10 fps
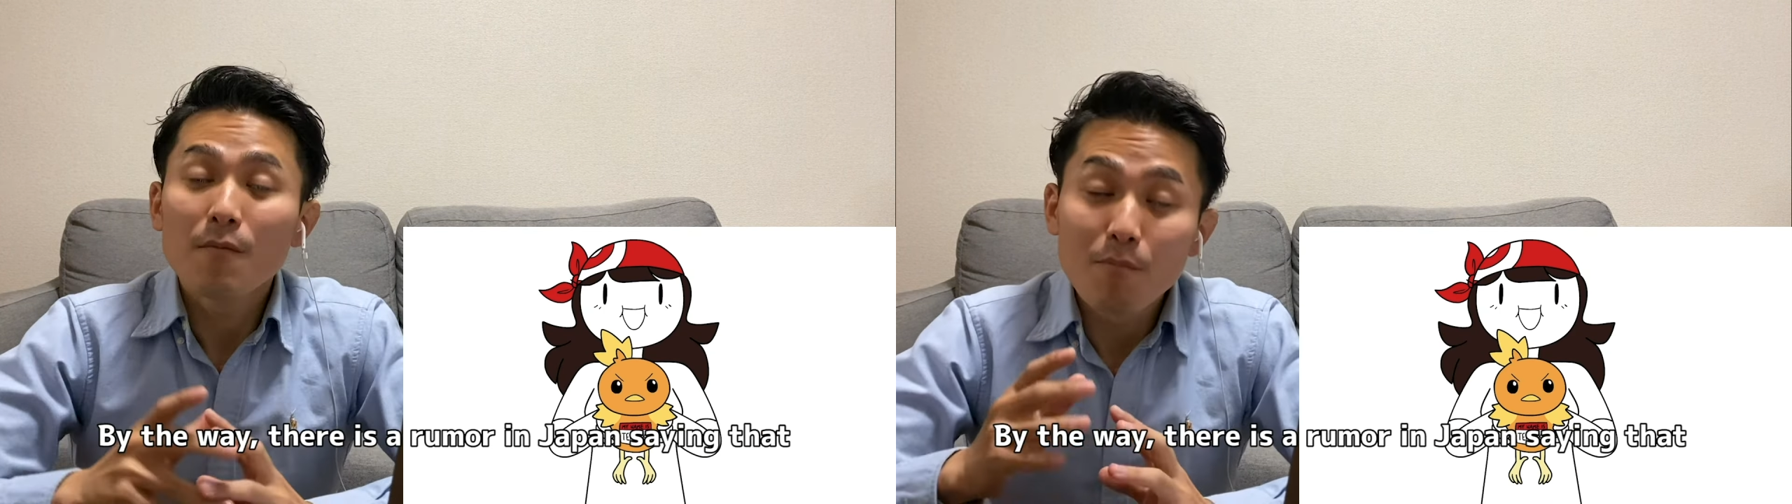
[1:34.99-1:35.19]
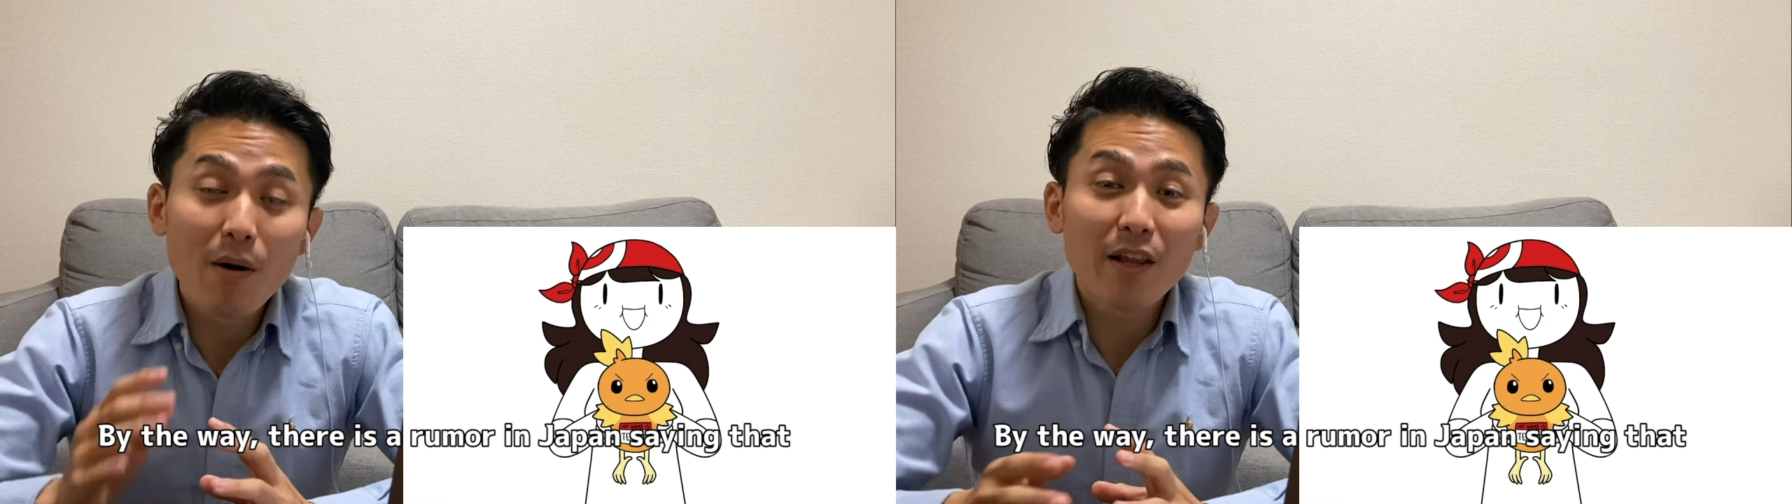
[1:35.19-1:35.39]

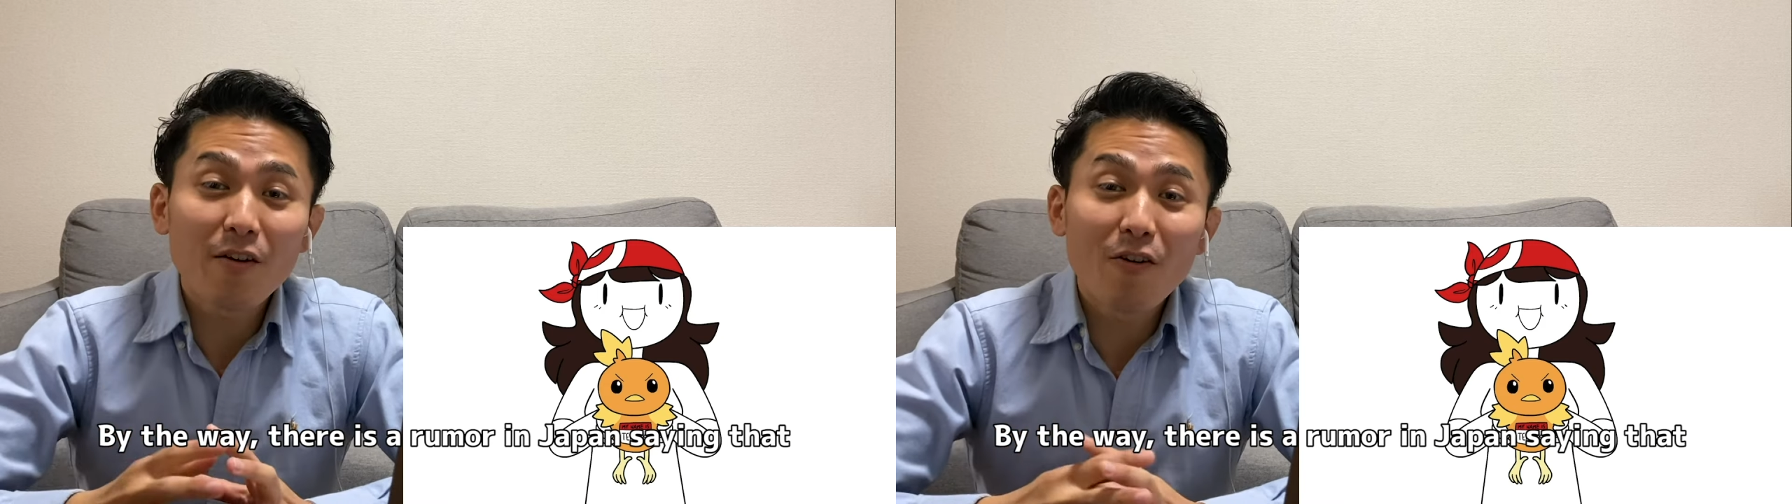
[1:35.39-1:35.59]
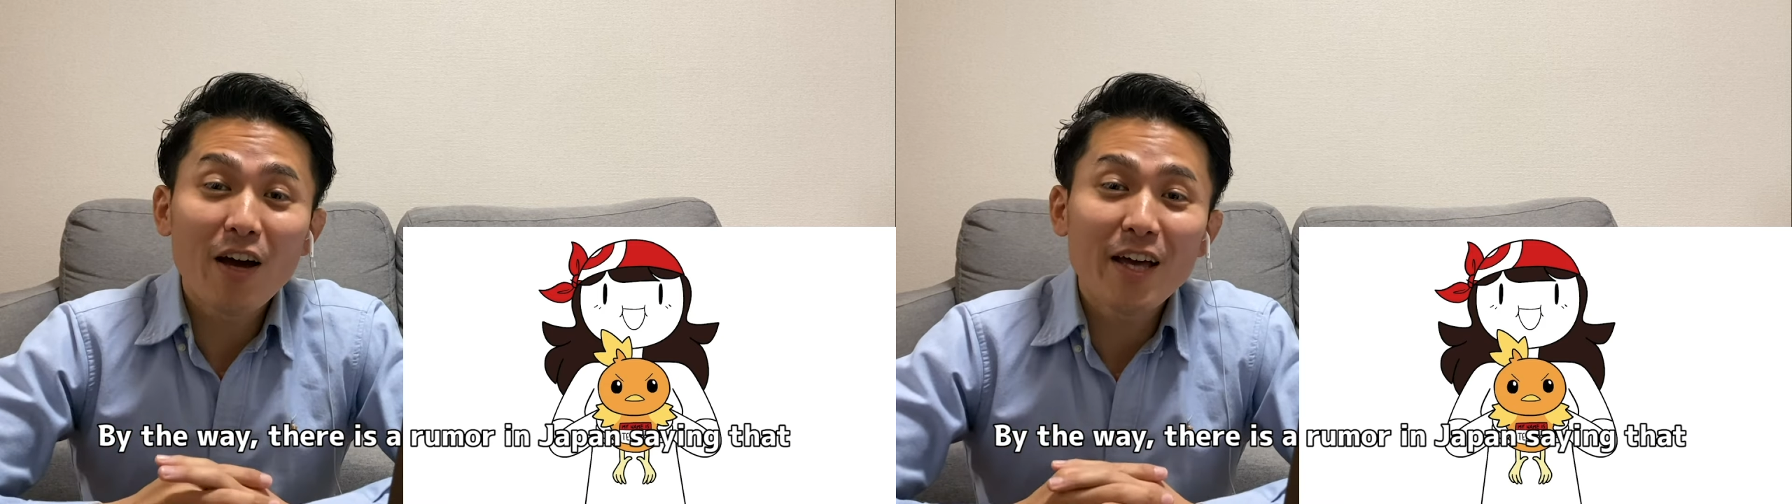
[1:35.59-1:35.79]
By the
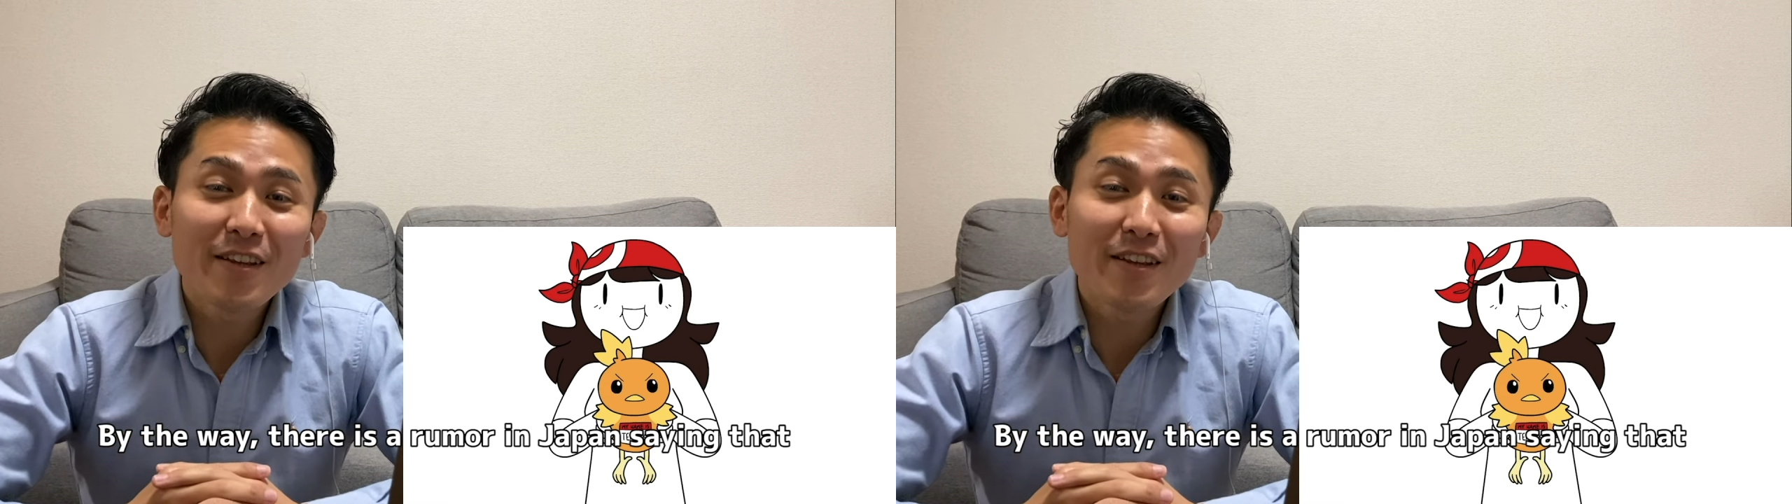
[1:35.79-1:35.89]
way,